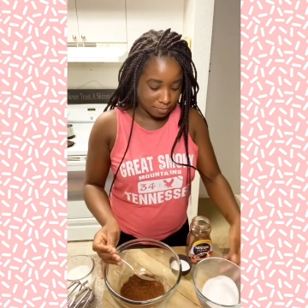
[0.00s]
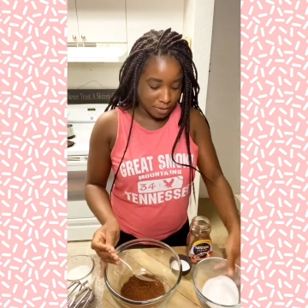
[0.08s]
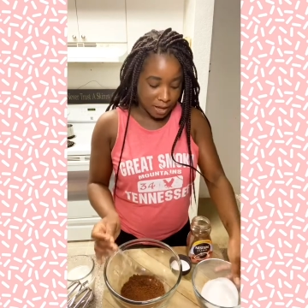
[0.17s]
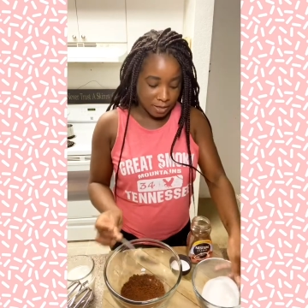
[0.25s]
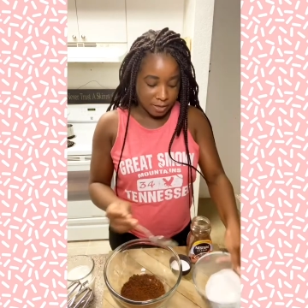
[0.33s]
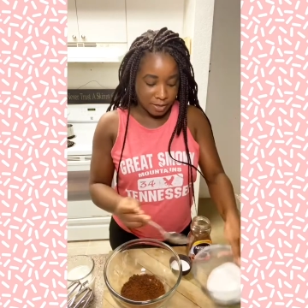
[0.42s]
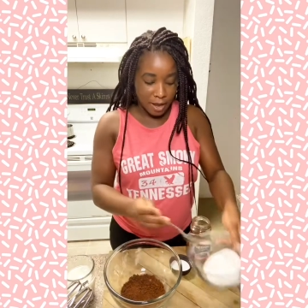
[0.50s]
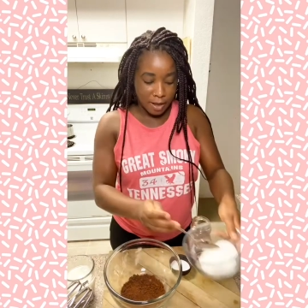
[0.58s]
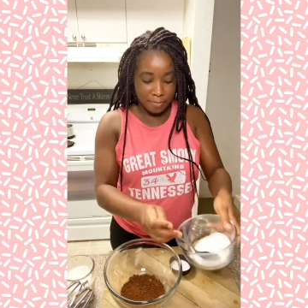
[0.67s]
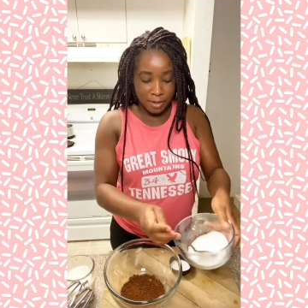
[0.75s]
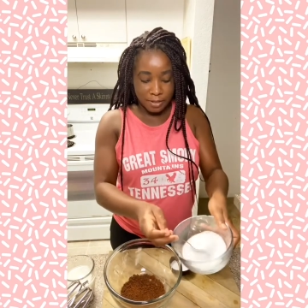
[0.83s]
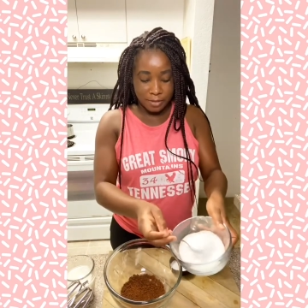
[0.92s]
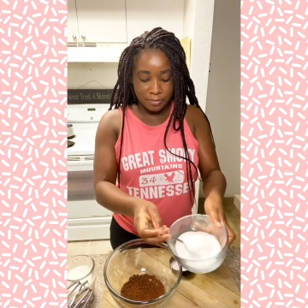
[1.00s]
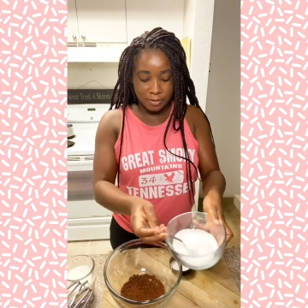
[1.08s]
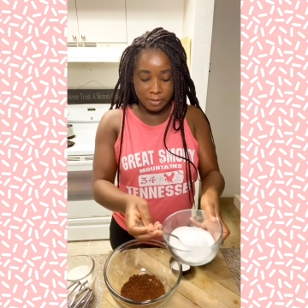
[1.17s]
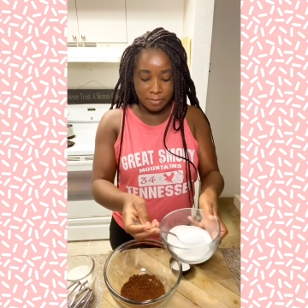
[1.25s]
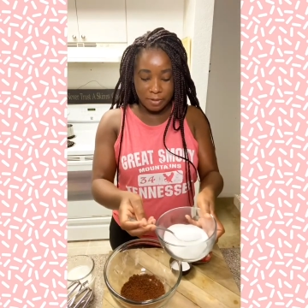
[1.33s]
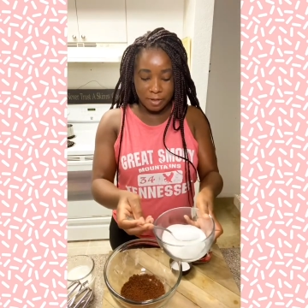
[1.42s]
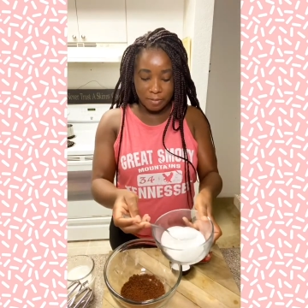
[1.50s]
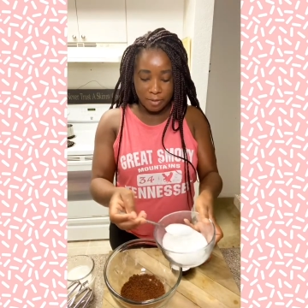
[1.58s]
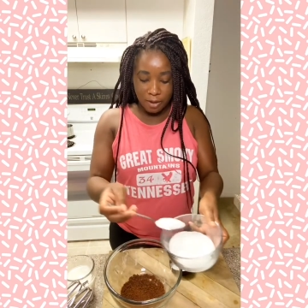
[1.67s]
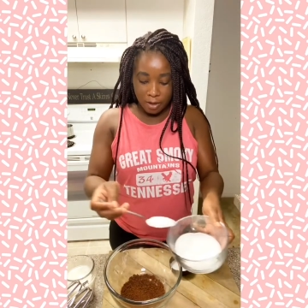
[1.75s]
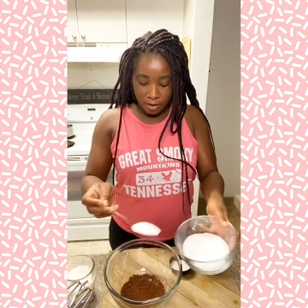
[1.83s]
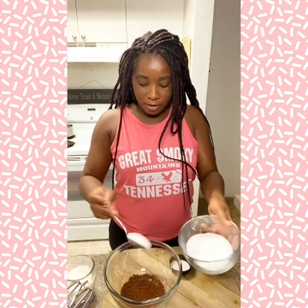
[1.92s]
I did not make this recipe up.
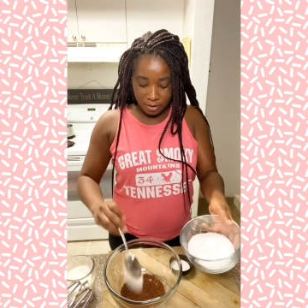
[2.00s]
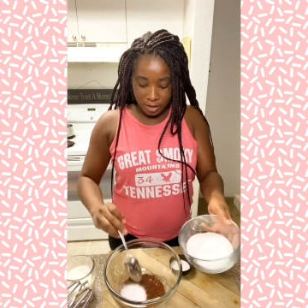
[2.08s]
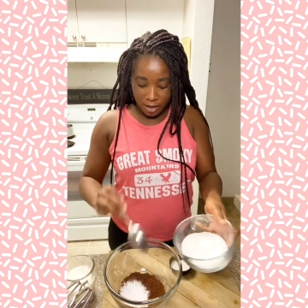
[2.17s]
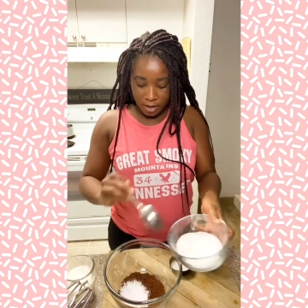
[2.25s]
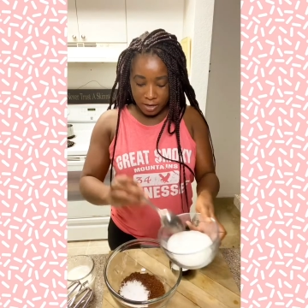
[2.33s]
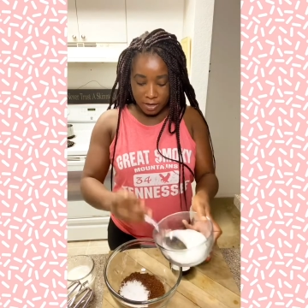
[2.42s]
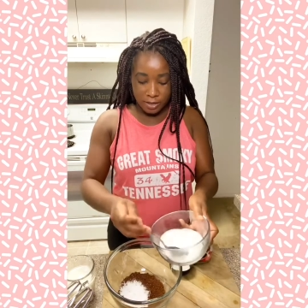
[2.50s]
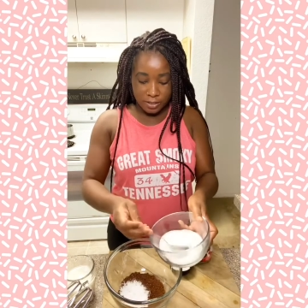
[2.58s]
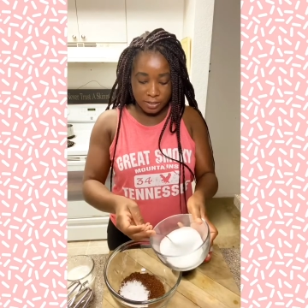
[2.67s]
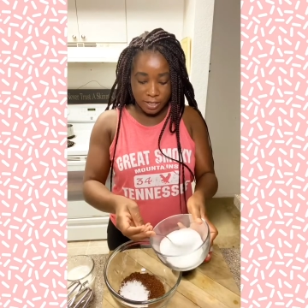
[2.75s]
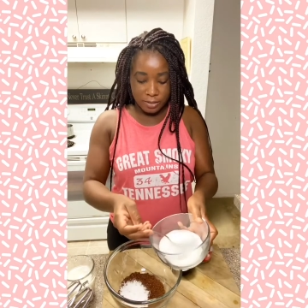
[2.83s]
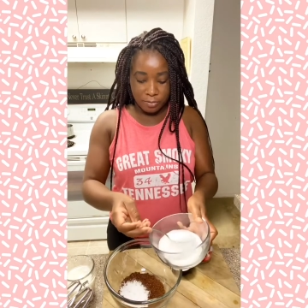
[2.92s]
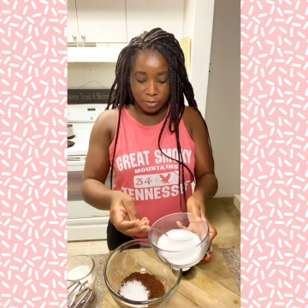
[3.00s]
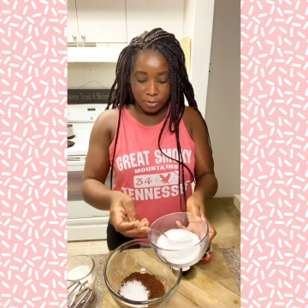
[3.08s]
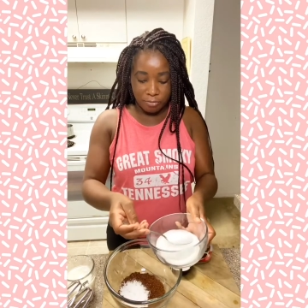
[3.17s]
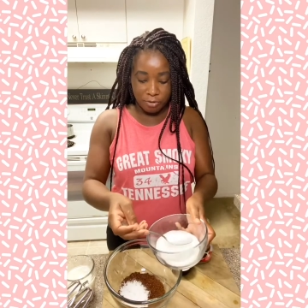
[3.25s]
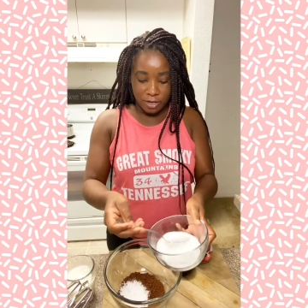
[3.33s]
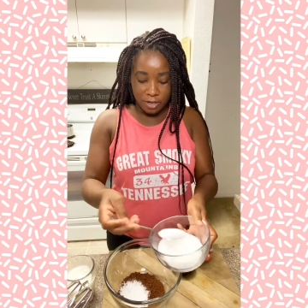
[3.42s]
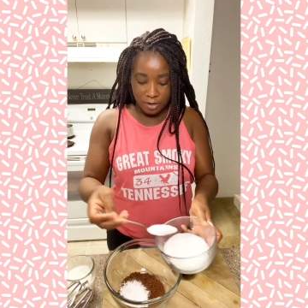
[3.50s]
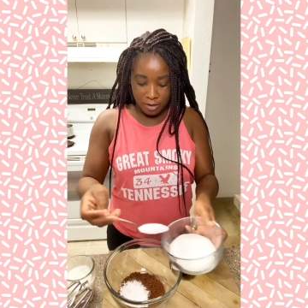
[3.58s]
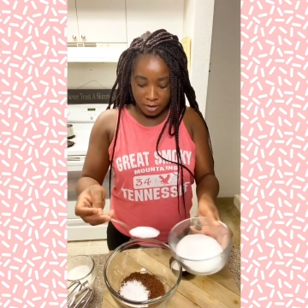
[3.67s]
Okay, then it says with 3